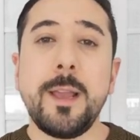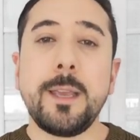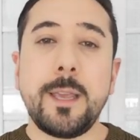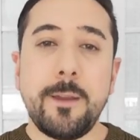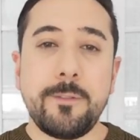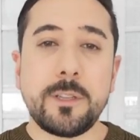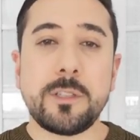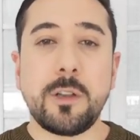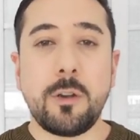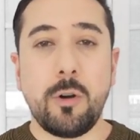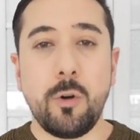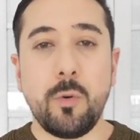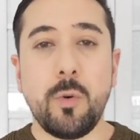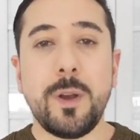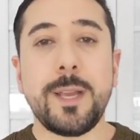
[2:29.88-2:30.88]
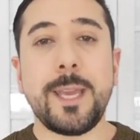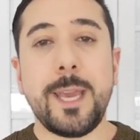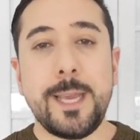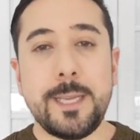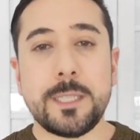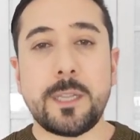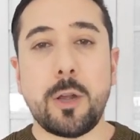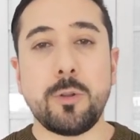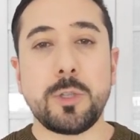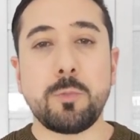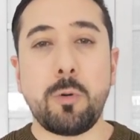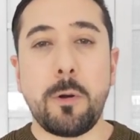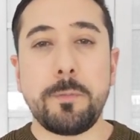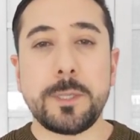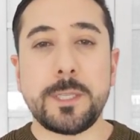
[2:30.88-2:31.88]
give us a call, Keystones
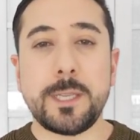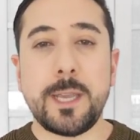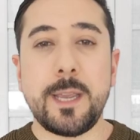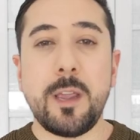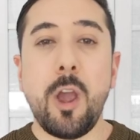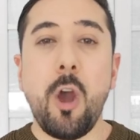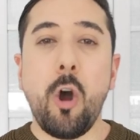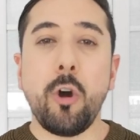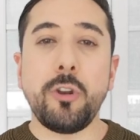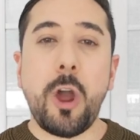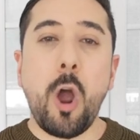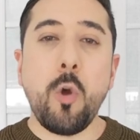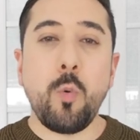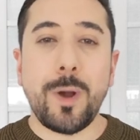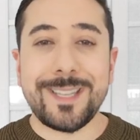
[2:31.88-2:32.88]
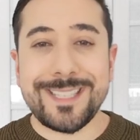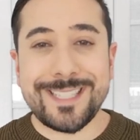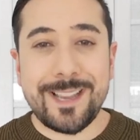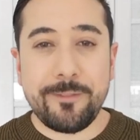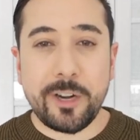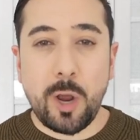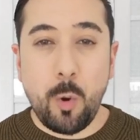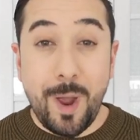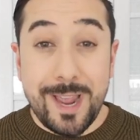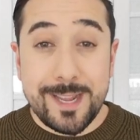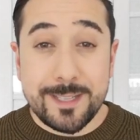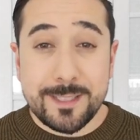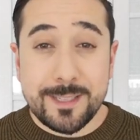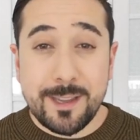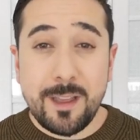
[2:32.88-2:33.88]
Property, on
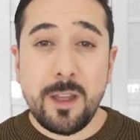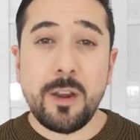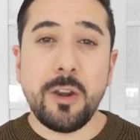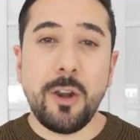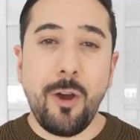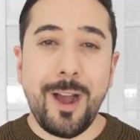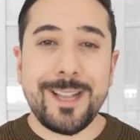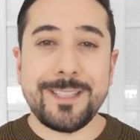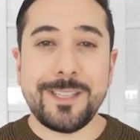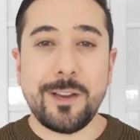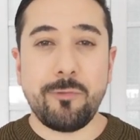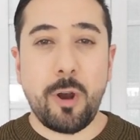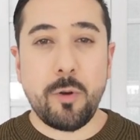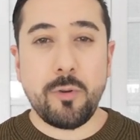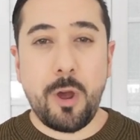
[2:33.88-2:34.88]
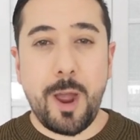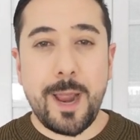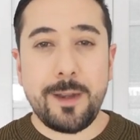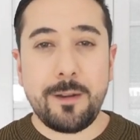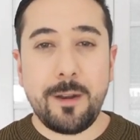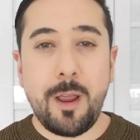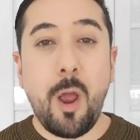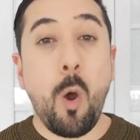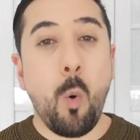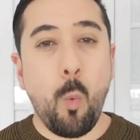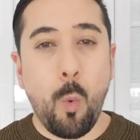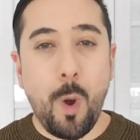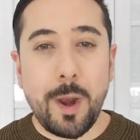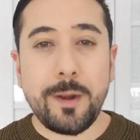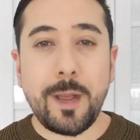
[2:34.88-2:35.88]
01708 909
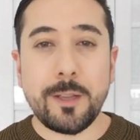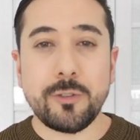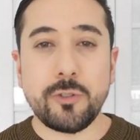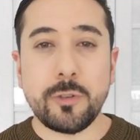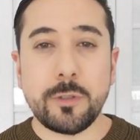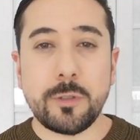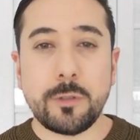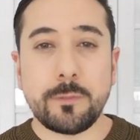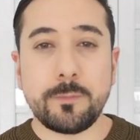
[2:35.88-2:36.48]
100.